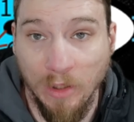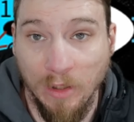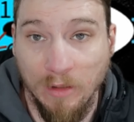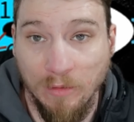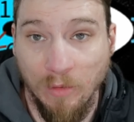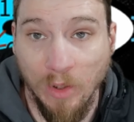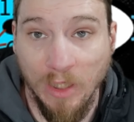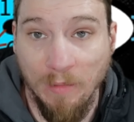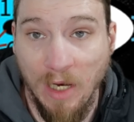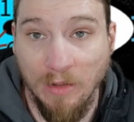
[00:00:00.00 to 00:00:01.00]
worry
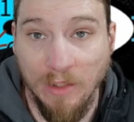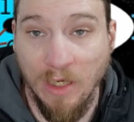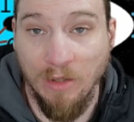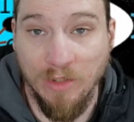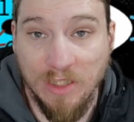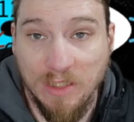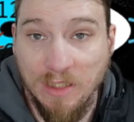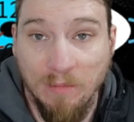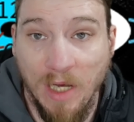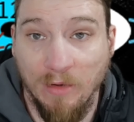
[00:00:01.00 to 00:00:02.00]
about. Just get a
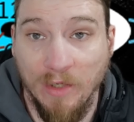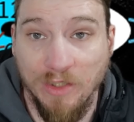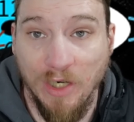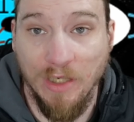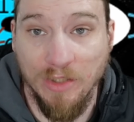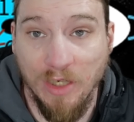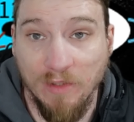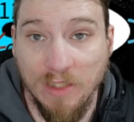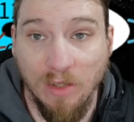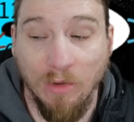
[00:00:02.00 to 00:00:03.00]
battery change every
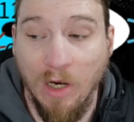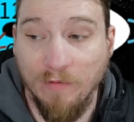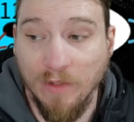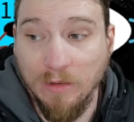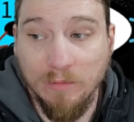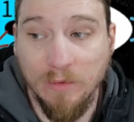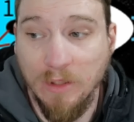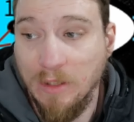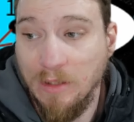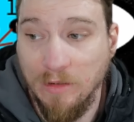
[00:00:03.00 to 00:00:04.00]
so often.
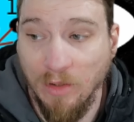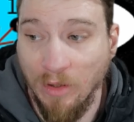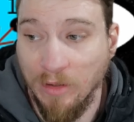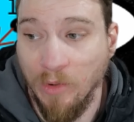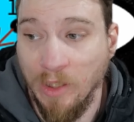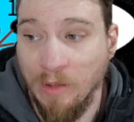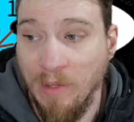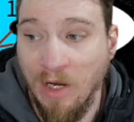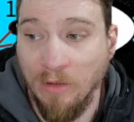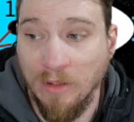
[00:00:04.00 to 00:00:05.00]
Don't have to worry
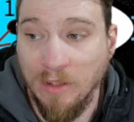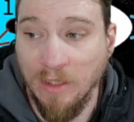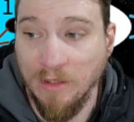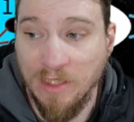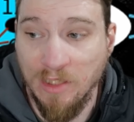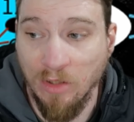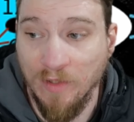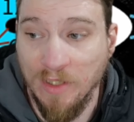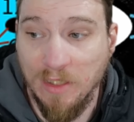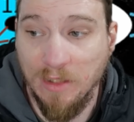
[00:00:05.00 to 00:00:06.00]
about getting serviced.